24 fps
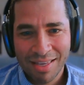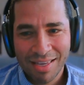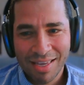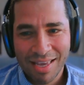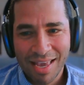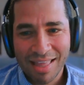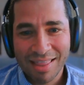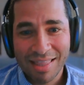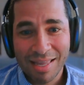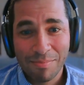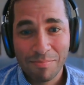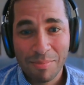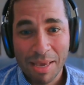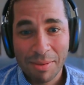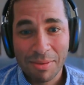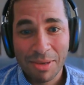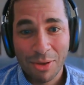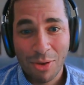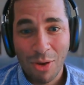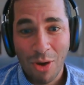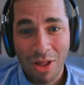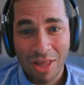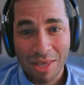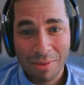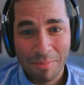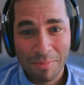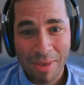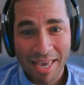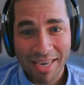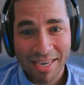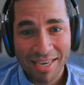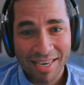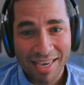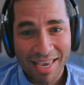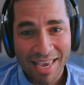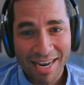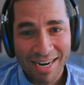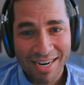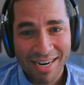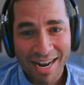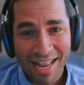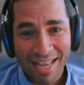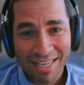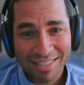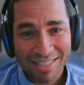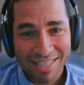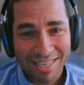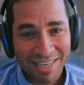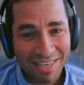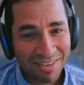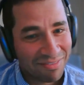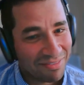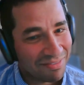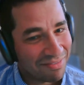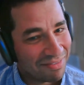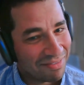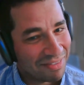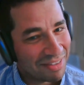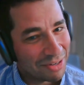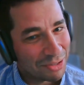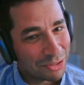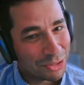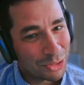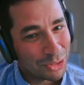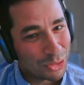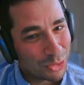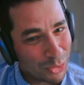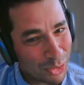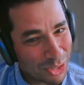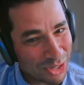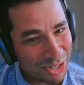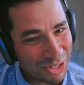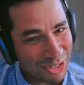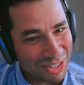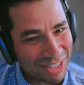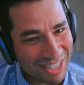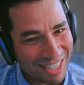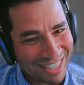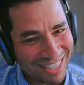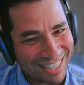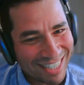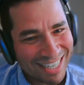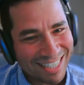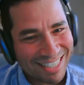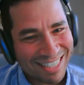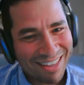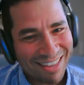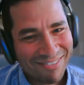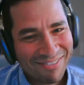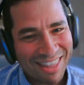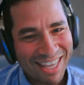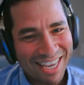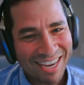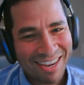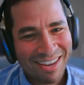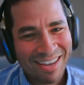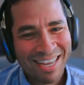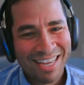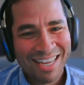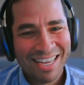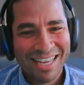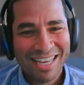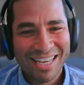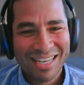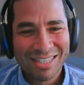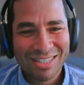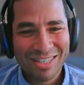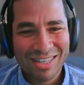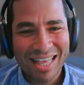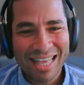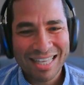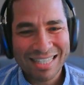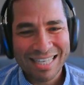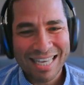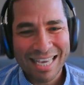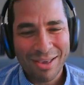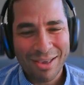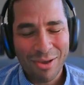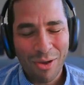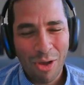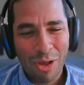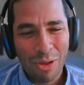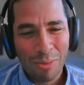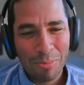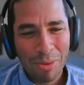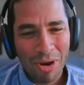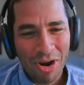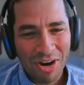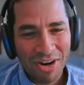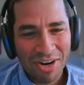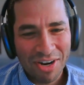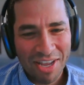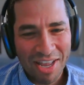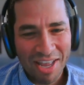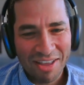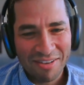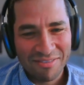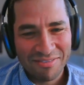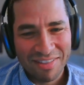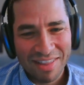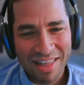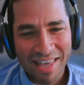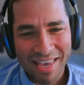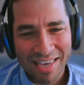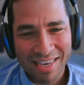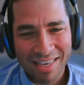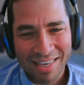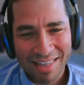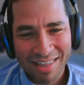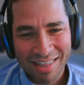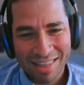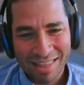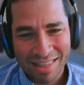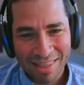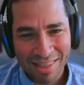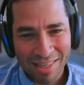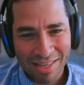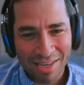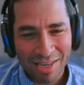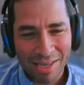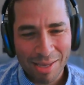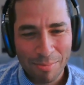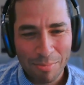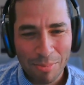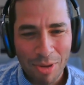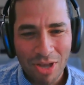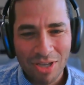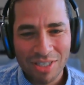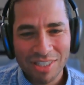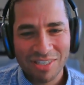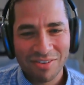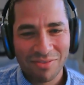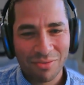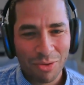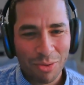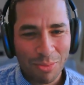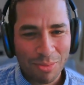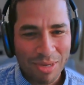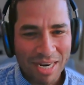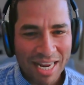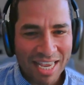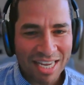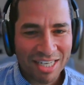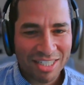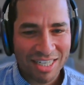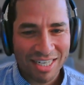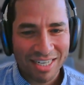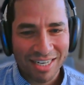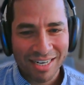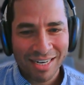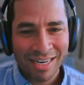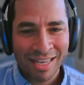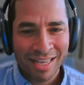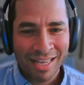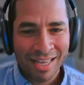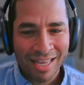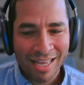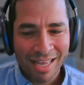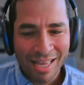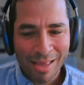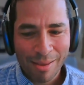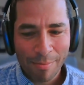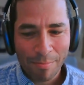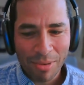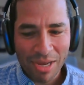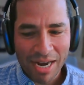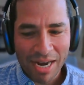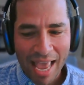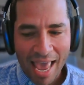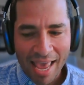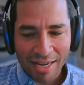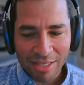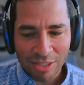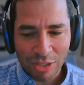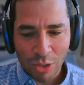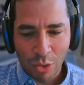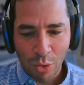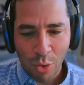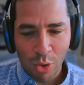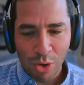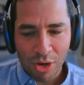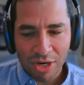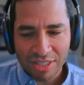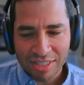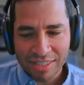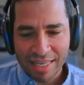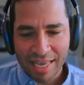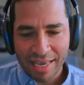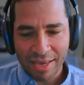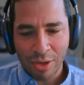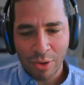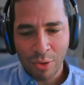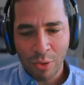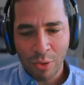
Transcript: and then maybe calling back again and asking if they're sure you didn't say something. So that's like all part of like the compulsive rumination. But at its core, it's like